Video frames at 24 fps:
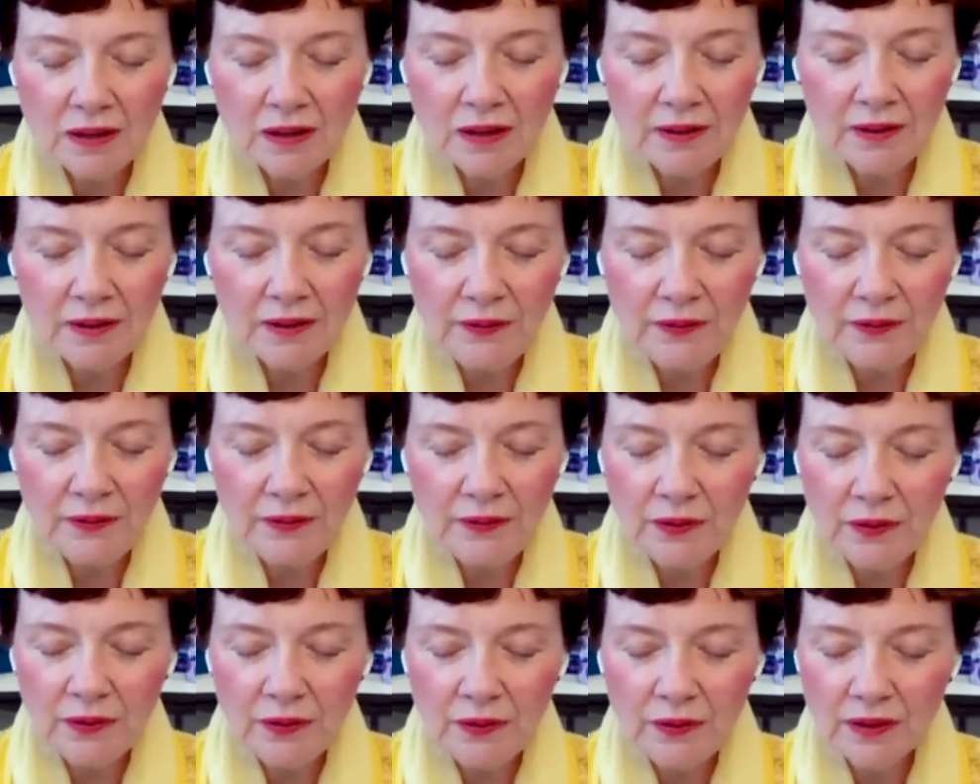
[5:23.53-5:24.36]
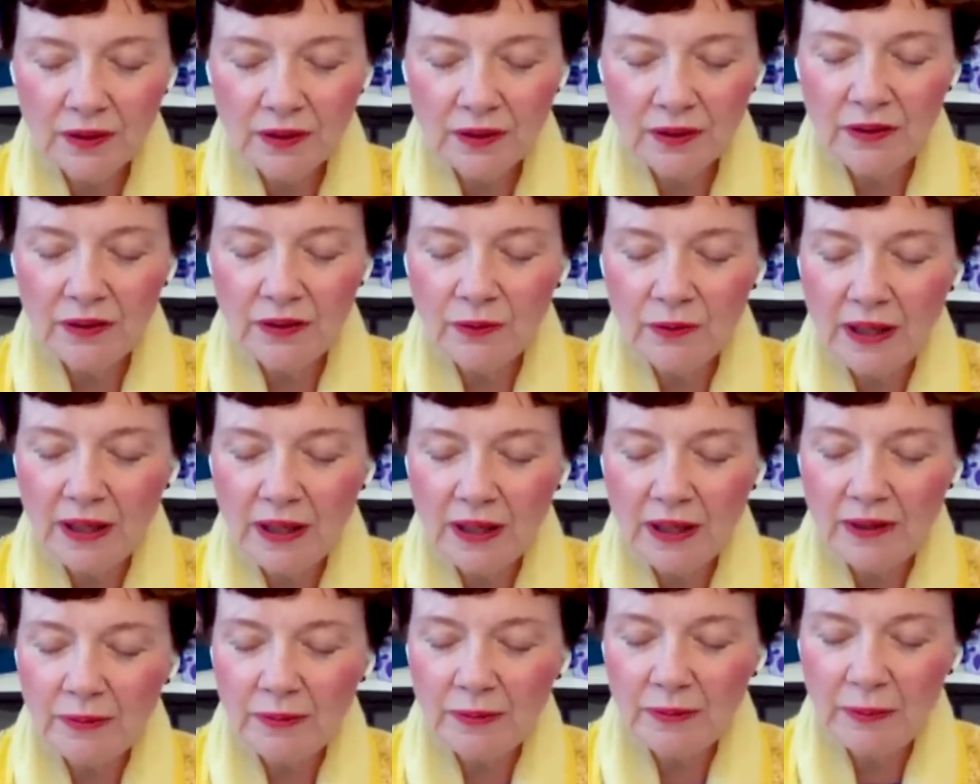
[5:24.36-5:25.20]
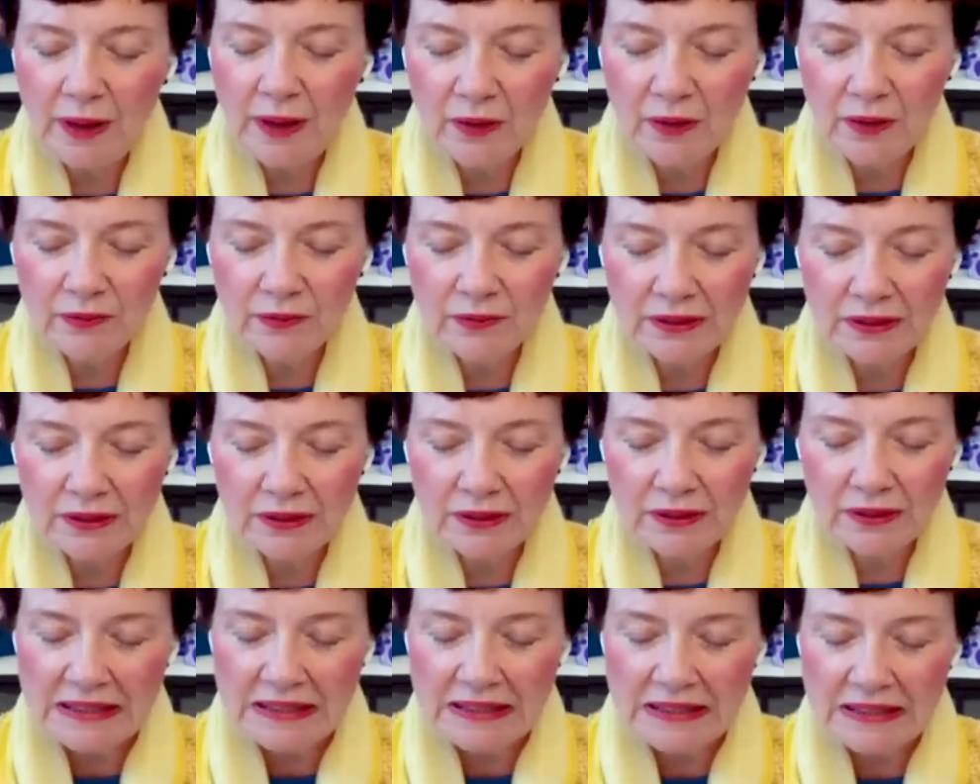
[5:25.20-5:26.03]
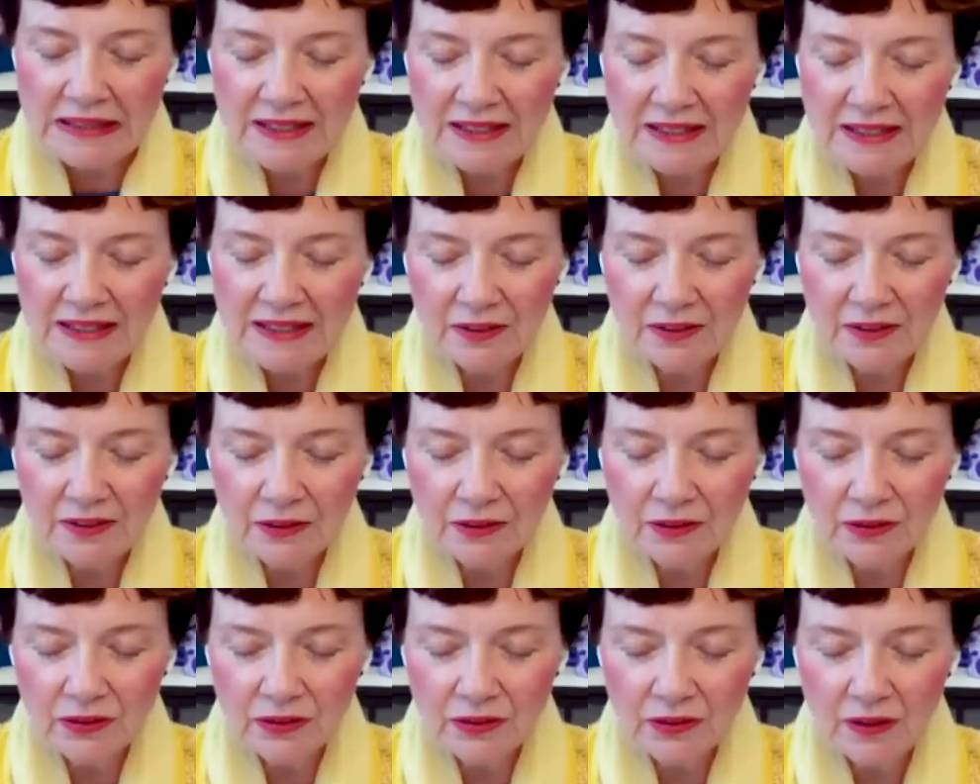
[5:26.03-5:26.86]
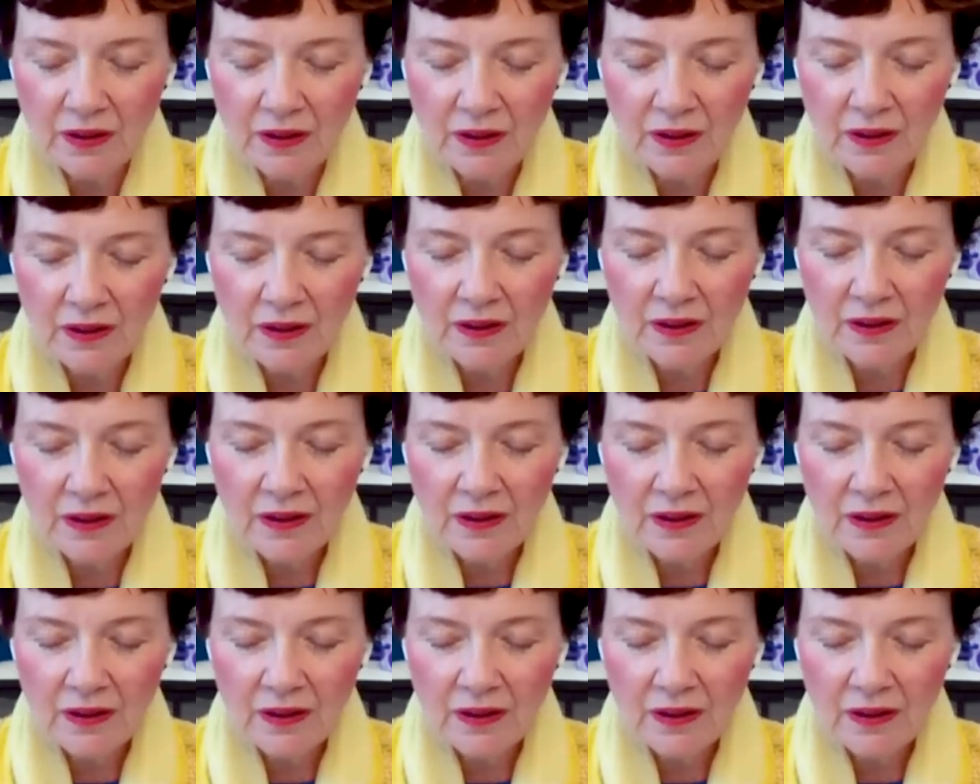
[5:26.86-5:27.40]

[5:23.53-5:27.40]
to all of your incredibly powerful listeners,